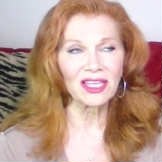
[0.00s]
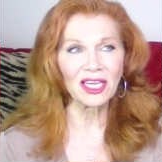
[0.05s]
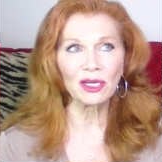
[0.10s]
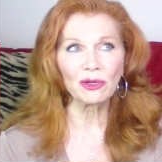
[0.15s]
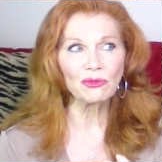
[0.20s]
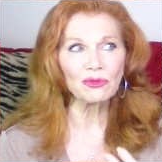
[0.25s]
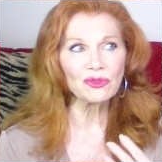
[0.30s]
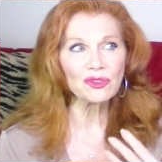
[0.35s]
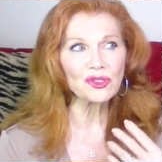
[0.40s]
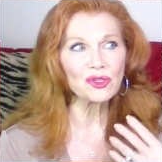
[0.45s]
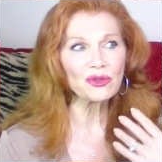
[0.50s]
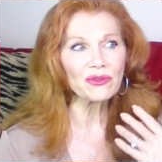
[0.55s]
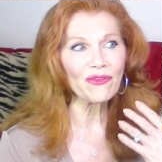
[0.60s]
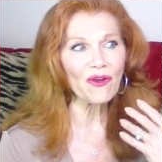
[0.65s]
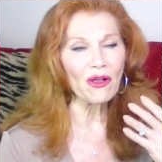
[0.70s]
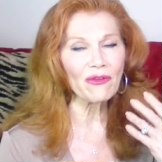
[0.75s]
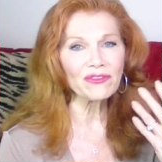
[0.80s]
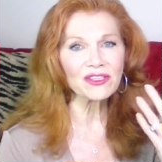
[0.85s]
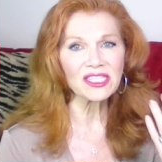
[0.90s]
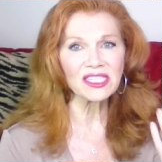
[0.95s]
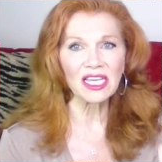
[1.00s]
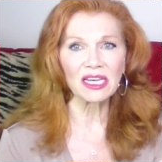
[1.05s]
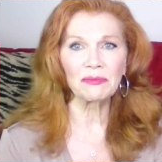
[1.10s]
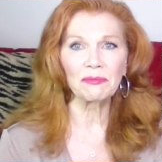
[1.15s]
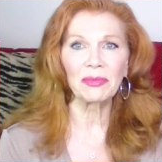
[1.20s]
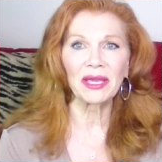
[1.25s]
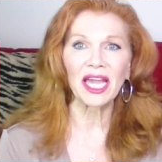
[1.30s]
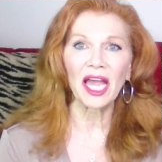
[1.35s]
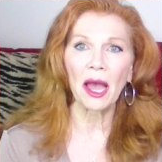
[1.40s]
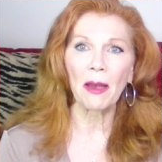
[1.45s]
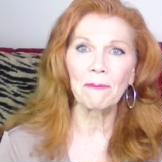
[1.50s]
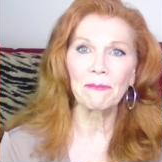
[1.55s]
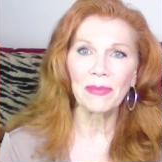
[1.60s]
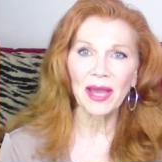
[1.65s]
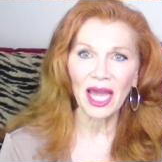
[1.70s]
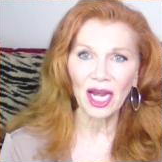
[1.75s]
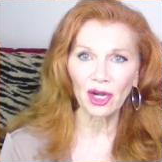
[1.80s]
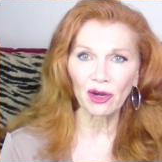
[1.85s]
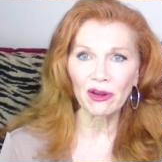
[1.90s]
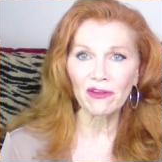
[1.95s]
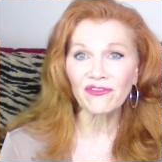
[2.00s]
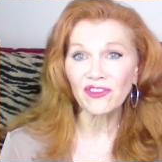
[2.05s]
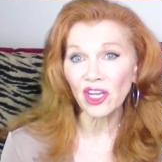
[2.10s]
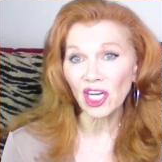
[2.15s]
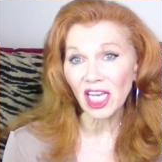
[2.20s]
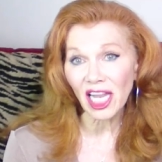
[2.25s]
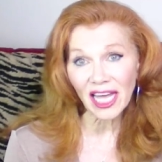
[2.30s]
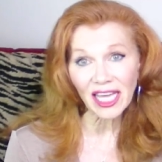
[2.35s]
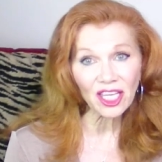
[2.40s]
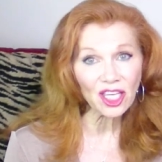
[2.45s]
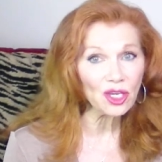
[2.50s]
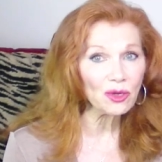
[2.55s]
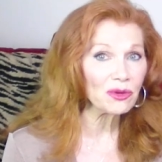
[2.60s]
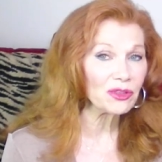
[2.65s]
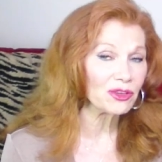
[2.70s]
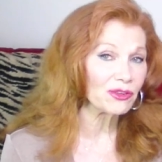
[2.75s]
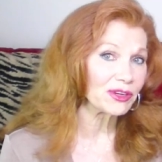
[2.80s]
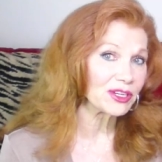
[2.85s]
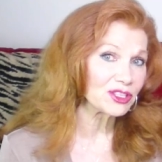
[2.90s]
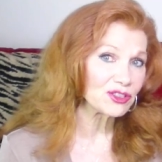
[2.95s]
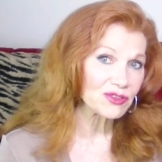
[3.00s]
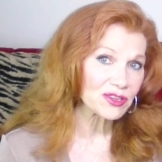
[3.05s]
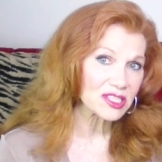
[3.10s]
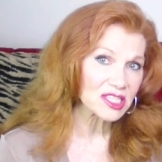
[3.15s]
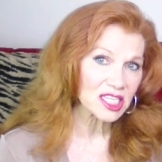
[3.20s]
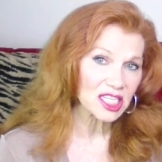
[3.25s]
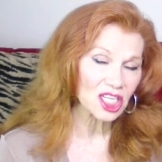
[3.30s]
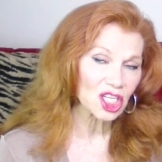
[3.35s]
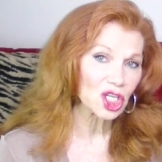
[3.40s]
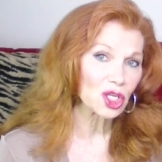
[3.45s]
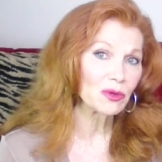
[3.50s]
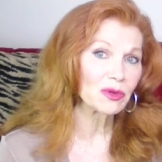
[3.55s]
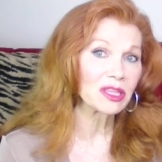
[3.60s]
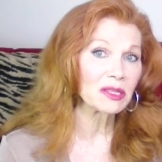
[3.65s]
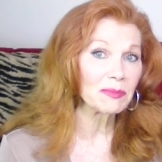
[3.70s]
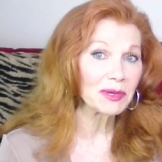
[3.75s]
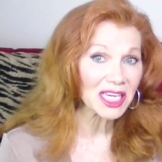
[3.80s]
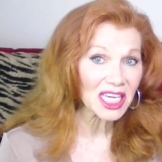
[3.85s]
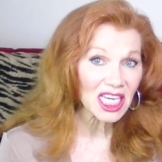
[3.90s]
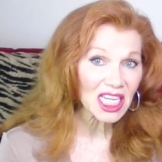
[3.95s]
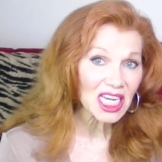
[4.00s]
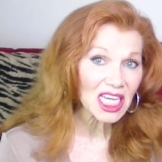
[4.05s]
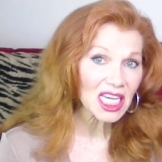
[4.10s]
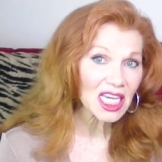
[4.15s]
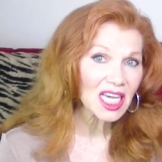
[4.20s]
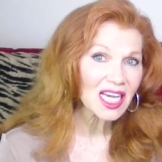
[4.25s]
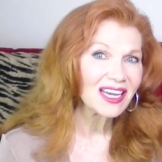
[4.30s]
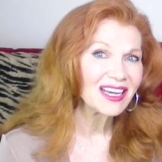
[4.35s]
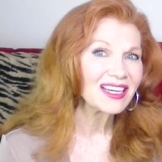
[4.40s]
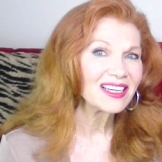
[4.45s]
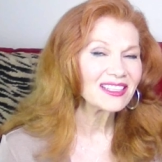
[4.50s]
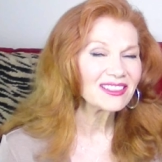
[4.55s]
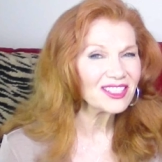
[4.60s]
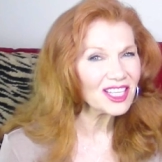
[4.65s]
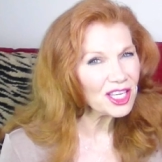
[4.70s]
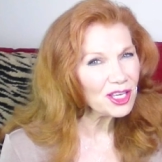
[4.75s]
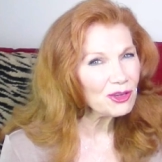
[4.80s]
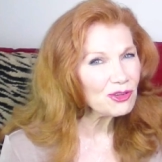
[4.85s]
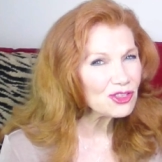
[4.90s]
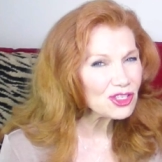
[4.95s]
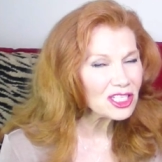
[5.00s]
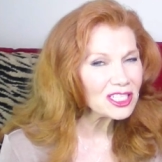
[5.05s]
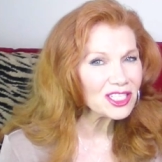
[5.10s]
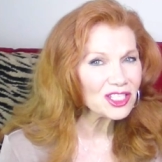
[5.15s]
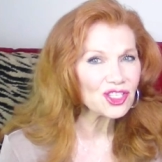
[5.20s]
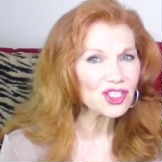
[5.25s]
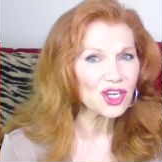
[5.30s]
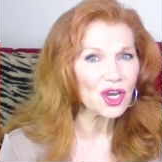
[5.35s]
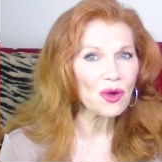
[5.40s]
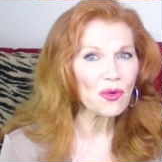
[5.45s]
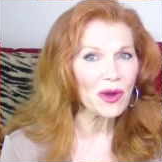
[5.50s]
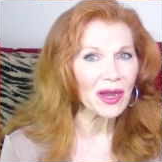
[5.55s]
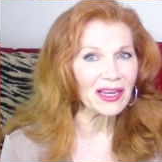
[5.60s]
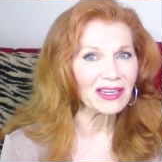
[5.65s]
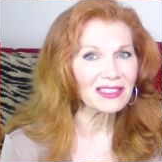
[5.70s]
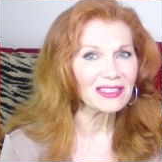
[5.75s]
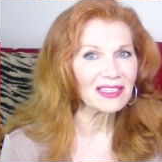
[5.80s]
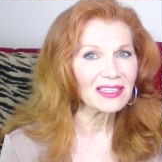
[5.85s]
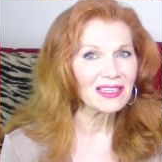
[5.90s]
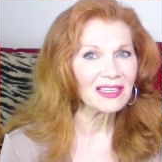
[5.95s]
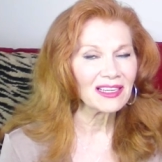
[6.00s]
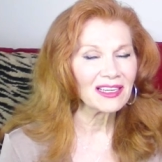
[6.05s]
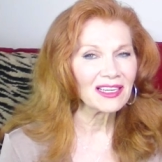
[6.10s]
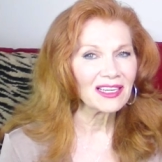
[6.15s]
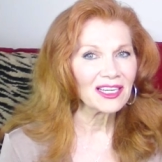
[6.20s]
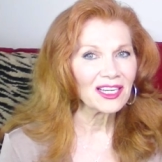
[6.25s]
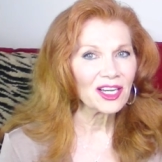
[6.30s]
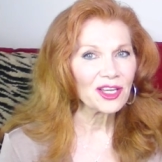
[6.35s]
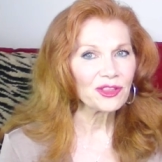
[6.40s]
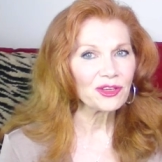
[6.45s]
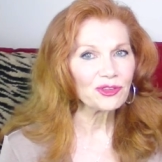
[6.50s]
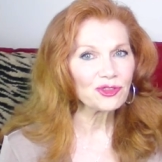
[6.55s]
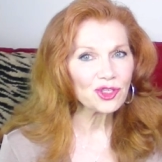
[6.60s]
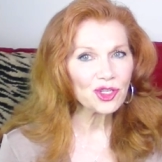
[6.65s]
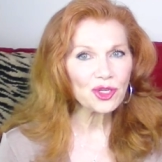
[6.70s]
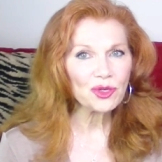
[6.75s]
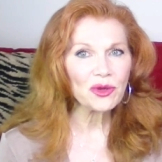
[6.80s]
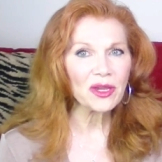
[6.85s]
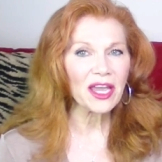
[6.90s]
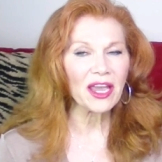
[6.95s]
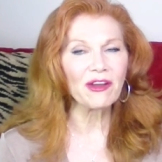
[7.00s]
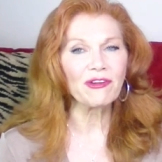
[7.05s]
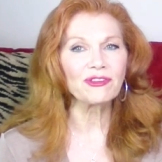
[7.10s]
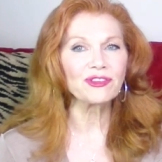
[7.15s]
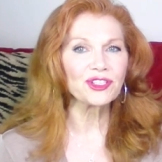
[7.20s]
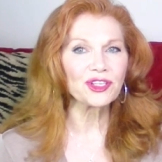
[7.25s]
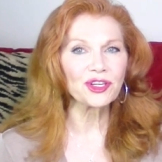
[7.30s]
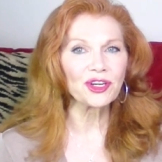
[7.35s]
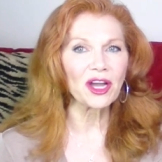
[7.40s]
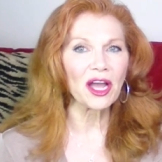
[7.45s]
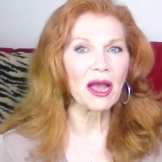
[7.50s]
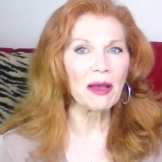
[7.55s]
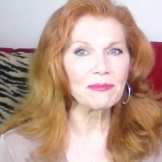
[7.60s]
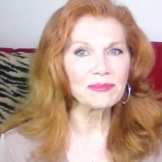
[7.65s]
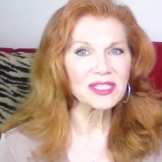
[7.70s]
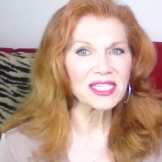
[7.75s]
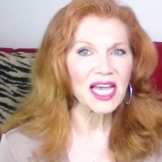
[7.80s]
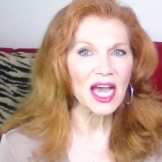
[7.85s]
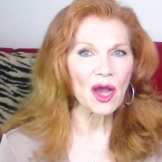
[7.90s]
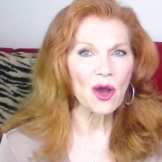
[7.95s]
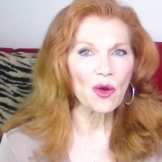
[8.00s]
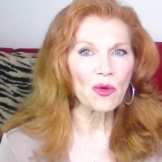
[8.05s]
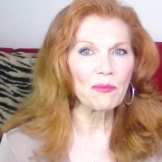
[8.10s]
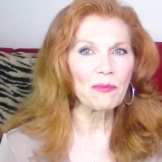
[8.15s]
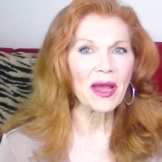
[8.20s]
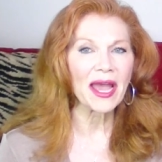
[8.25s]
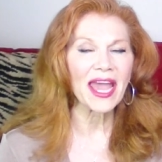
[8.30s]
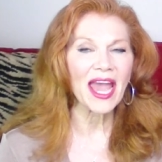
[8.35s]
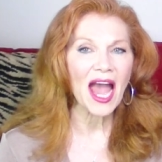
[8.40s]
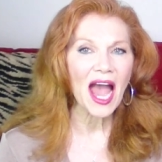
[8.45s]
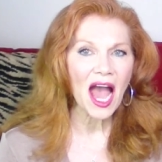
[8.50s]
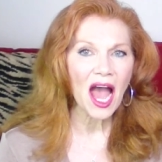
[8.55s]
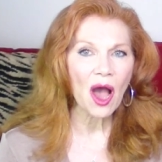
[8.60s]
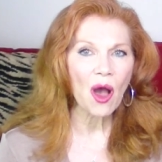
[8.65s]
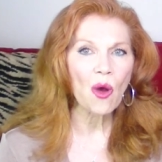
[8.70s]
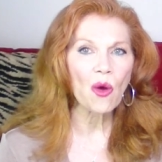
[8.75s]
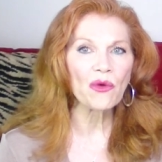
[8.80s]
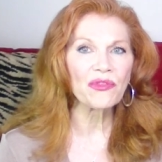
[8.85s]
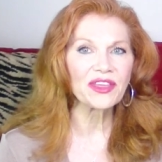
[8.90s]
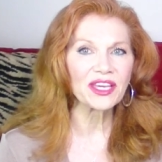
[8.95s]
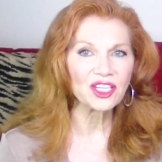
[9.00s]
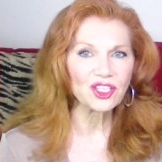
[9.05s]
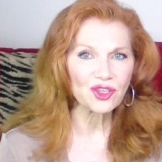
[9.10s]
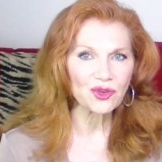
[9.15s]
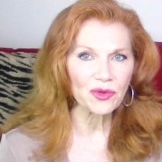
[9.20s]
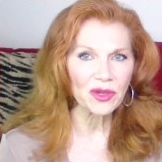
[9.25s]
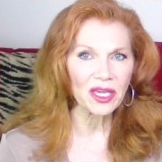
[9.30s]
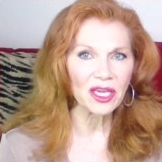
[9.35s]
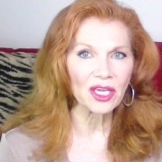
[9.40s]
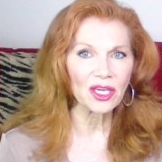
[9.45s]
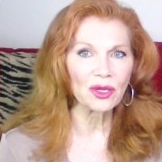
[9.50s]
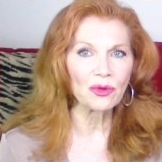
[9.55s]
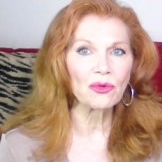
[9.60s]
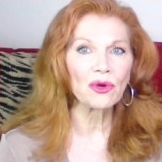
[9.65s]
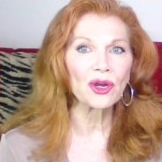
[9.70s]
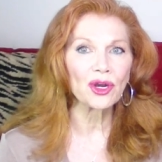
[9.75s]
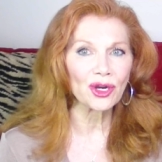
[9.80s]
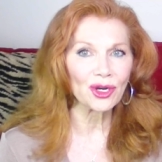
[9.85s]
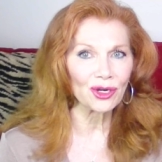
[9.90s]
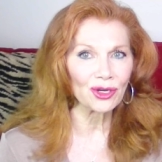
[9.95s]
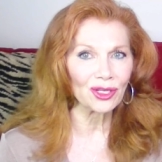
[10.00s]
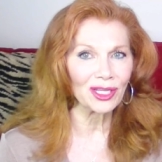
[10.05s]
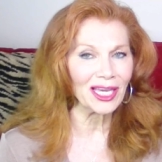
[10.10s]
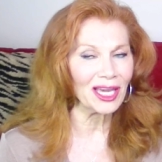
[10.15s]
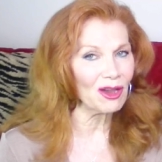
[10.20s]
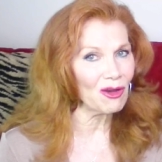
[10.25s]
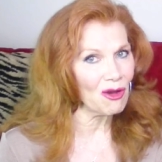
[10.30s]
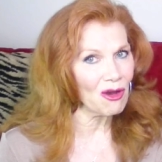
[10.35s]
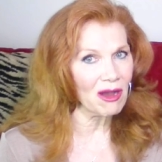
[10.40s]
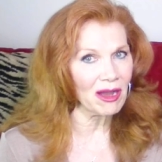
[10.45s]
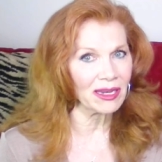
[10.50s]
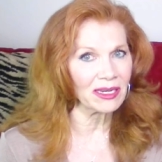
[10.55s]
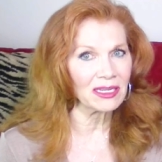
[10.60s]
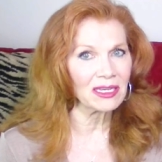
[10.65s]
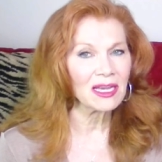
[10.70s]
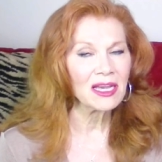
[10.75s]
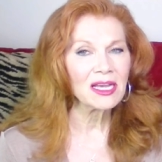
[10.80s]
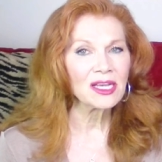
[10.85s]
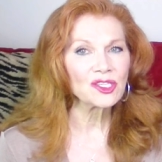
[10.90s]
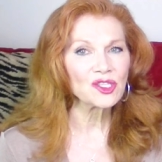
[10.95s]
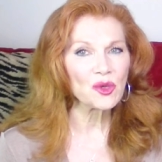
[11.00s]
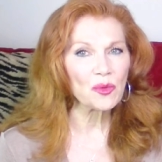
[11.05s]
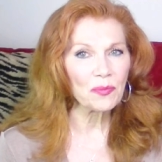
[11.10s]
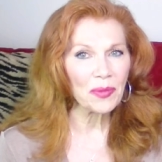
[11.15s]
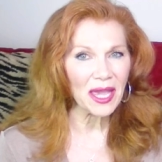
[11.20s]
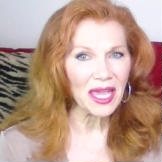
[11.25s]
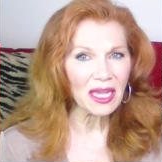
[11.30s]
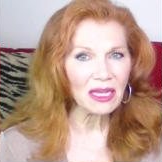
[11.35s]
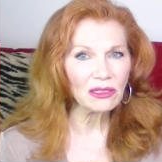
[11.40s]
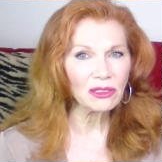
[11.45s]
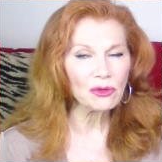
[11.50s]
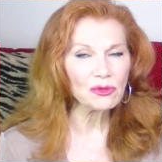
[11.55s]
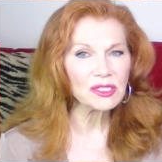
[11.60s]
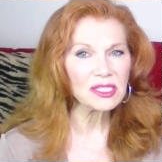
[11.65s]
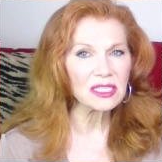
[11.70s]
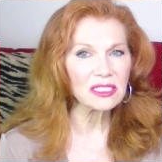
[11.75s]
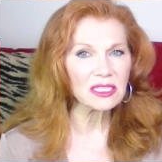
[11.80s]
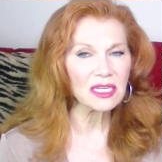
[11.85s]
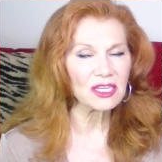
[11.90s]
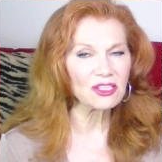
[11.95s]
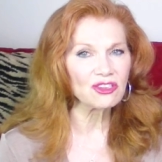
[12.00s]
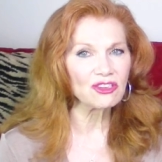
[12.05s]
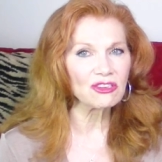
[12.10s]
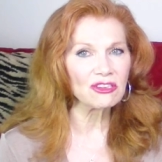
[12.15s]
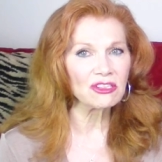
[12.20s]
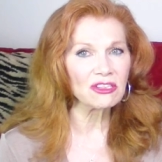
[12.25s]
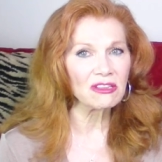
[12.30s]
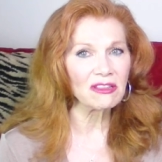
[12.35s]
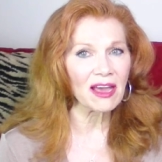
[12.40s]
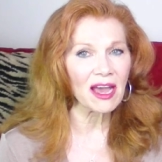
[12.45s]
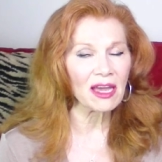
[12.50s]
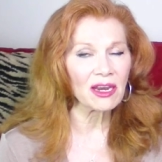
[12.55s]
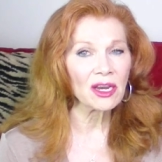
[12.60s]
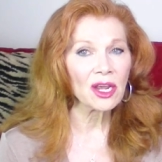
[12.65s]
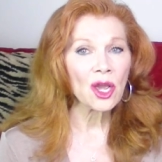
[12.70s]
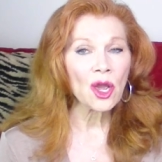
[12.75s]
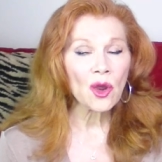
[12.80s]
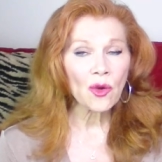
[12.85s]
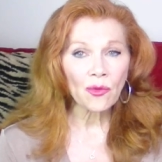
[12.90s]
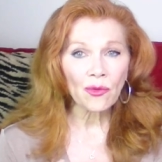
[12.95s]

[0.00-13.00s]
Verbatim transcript: They don't sort of all of a sudden become better. If they like you and they're interested in you in the beginning, they usually show it. Their true character comes out by how they treat you early on. So pay close attention to that.